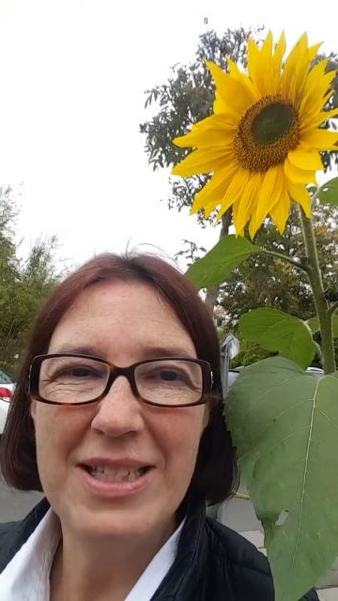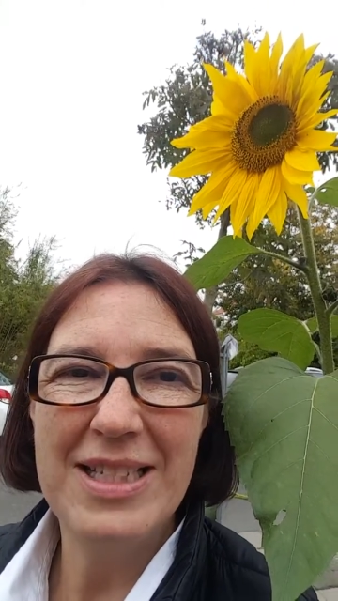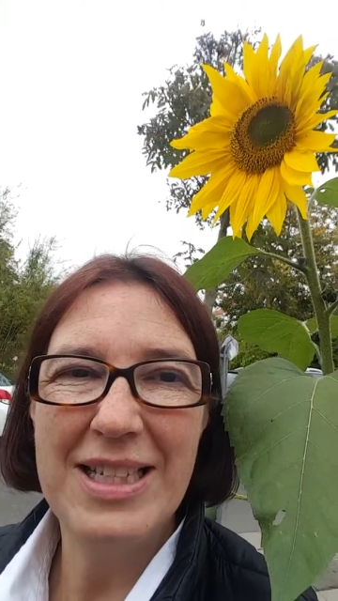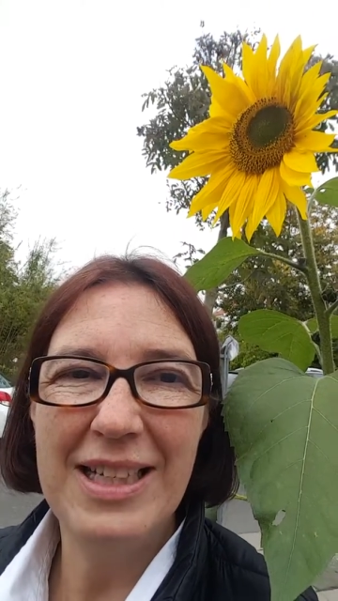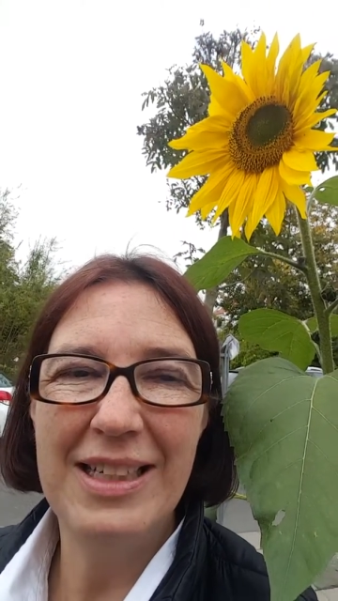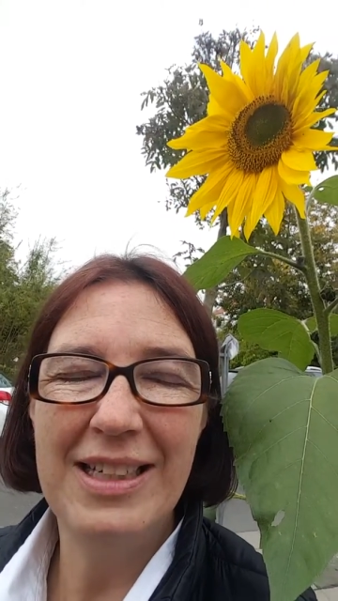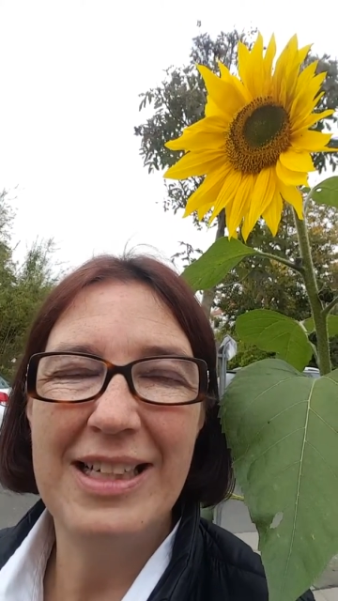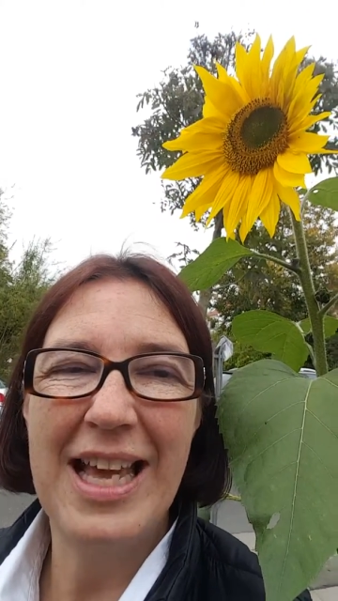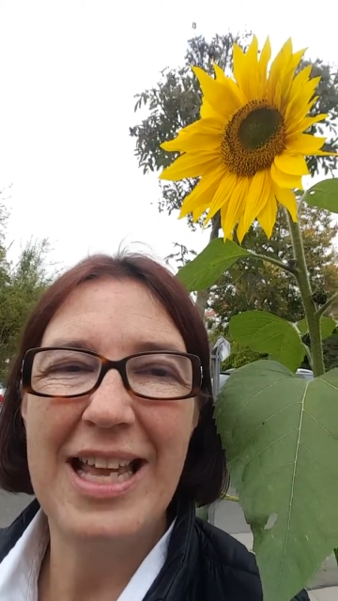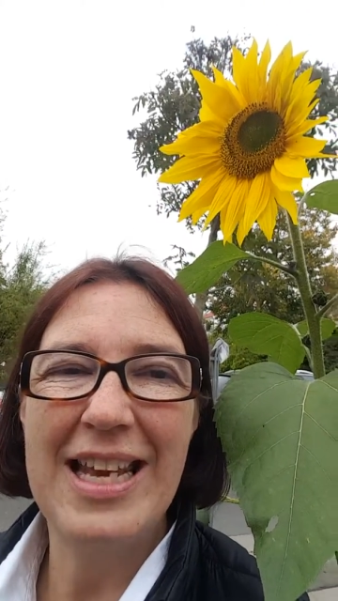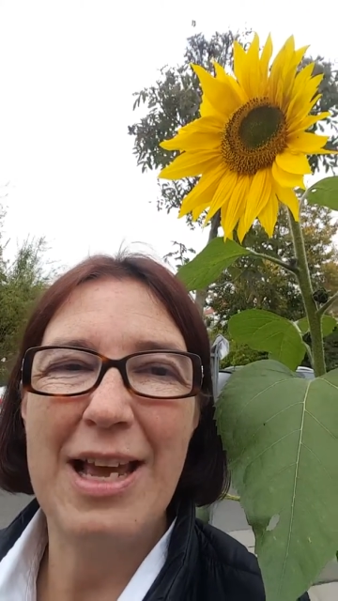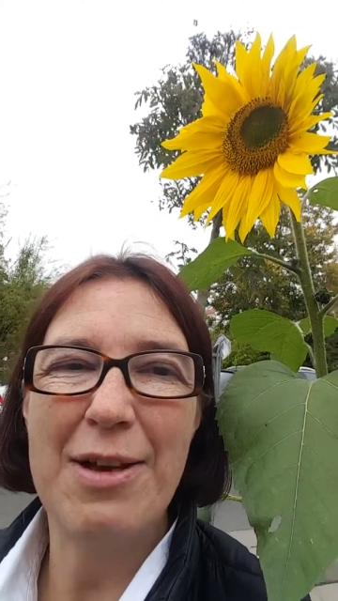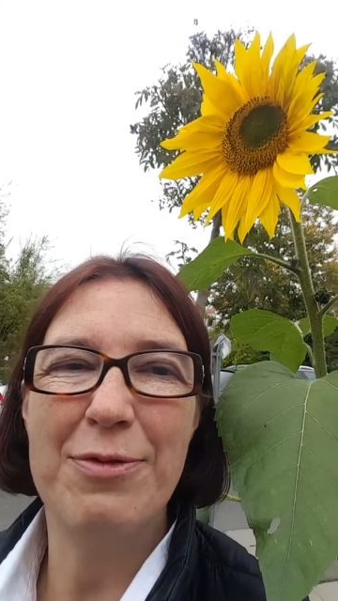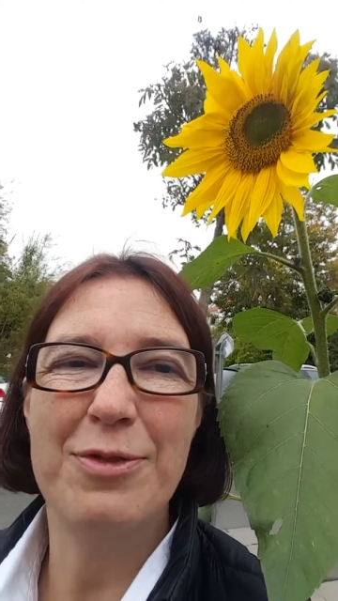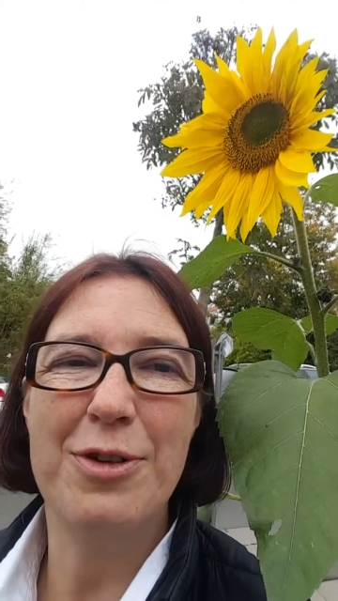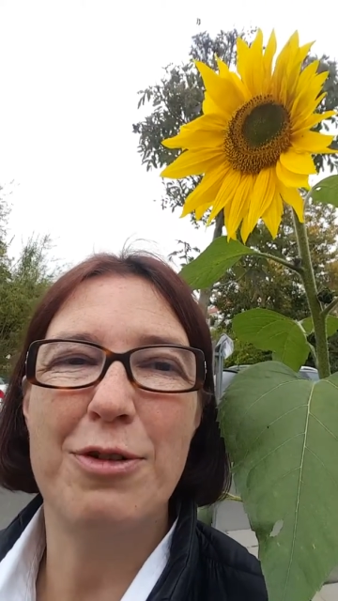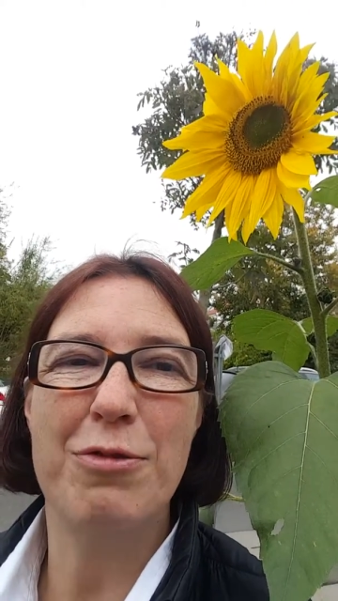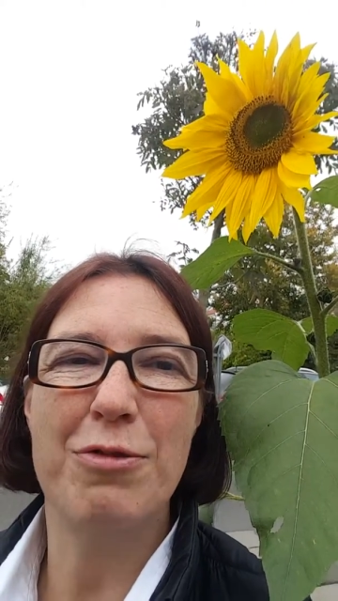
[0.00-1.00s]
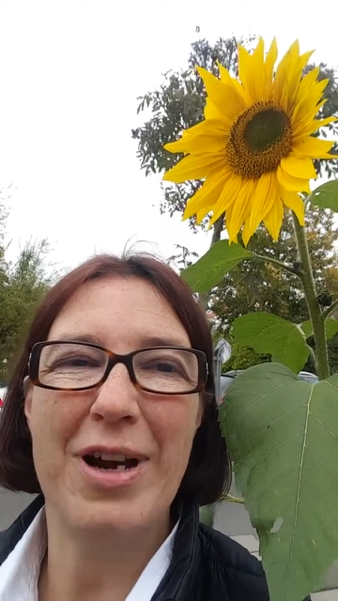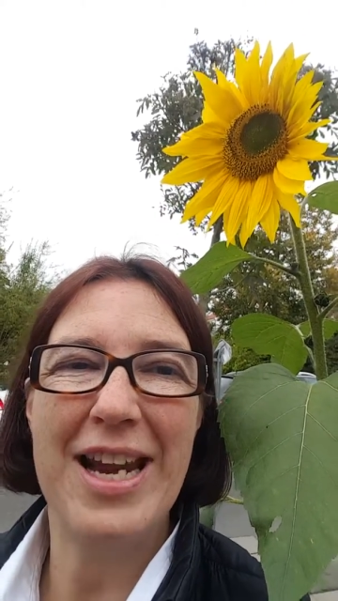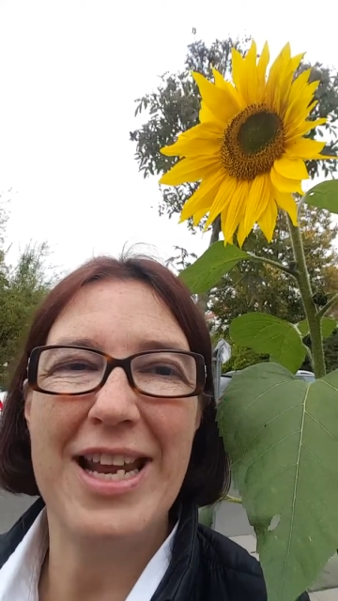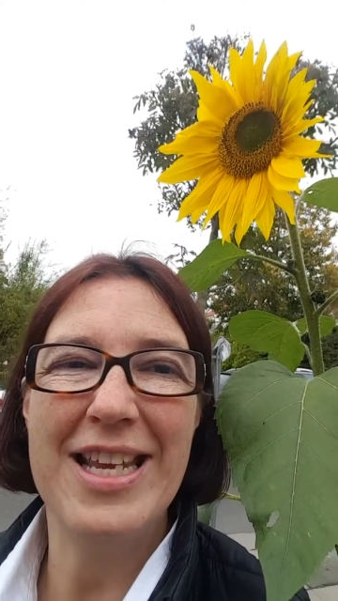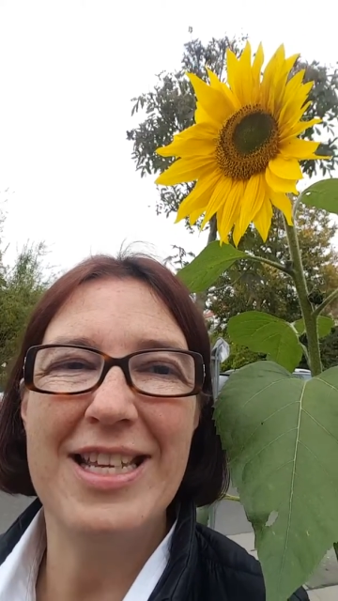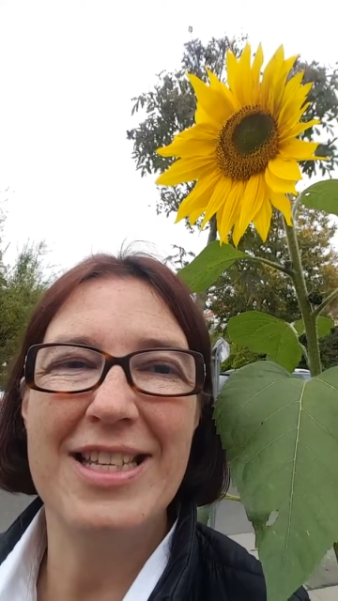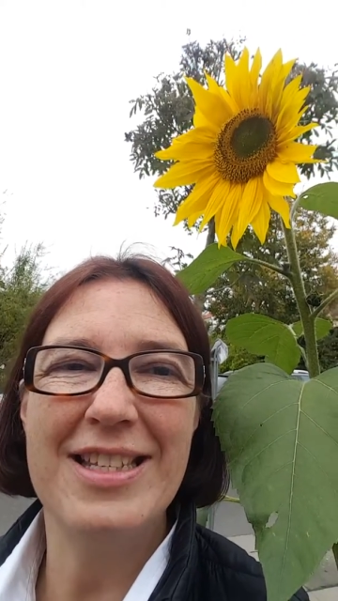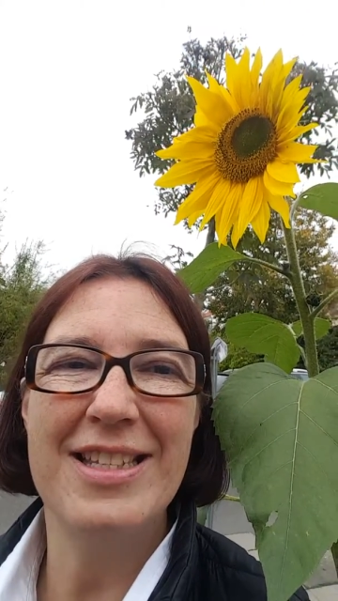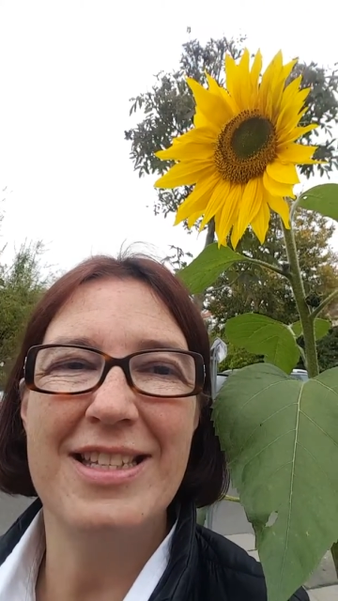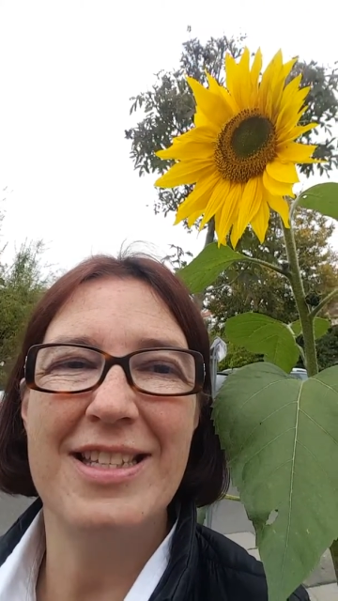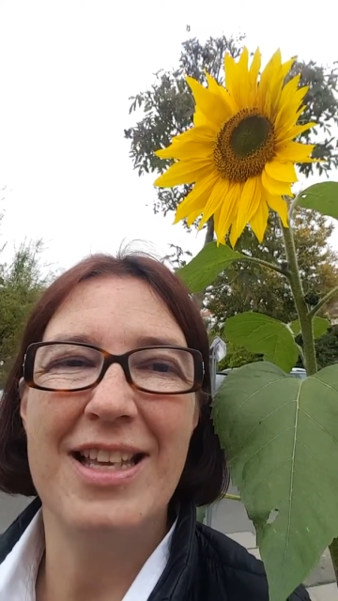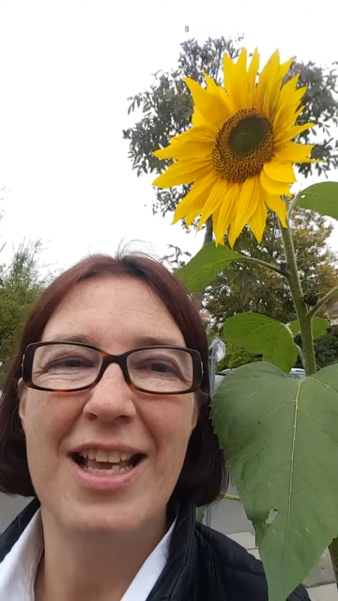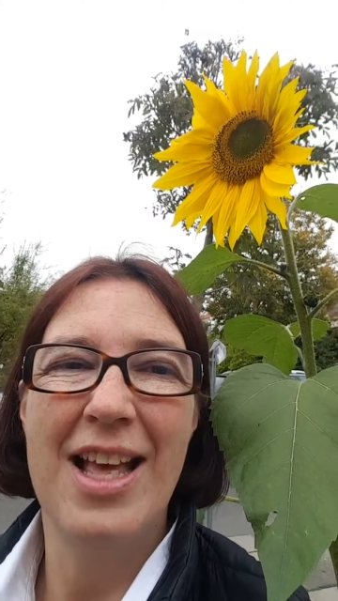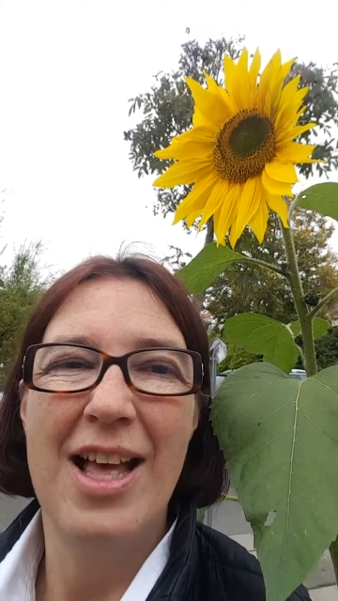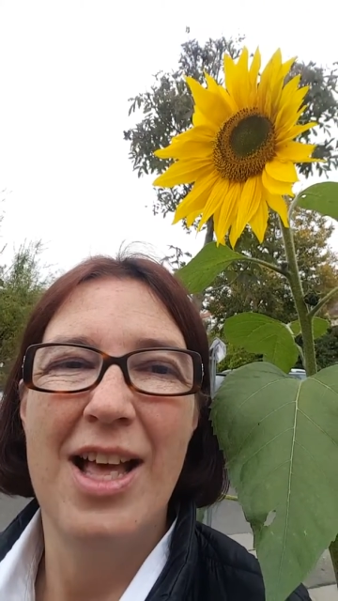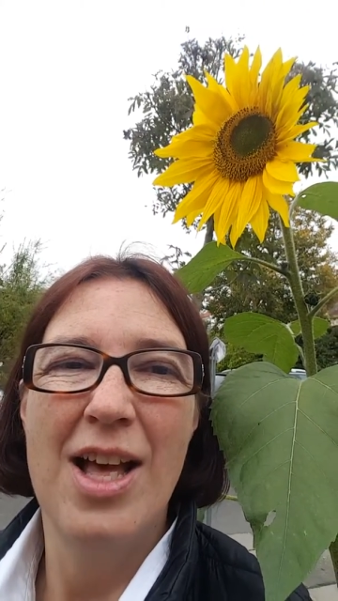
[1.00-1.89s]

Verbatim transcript: still can have grace,